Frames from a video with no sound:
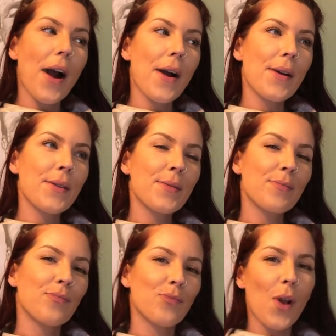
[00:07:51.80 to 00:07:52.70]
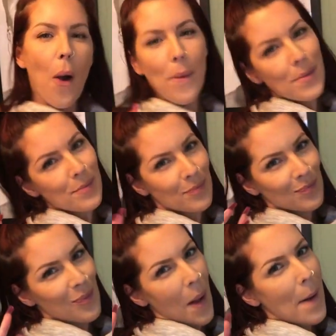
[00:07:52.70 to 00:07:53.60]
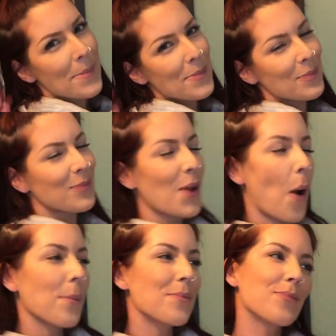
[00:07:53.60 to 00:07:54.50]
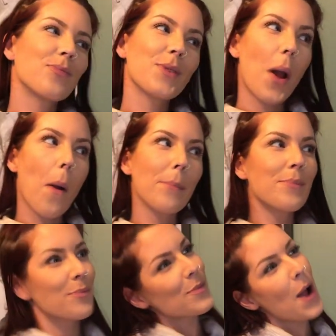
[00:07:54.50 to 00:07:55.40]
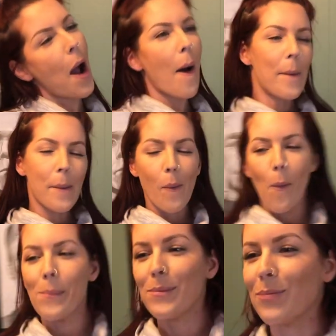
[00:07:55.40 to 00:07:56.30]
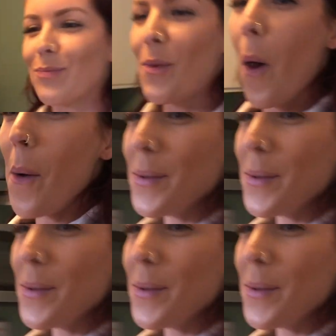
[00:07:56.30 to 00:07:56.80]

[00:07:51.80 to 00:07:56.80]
Lawrence, aka Kimberly Hunt, in the kitchen, looking cute,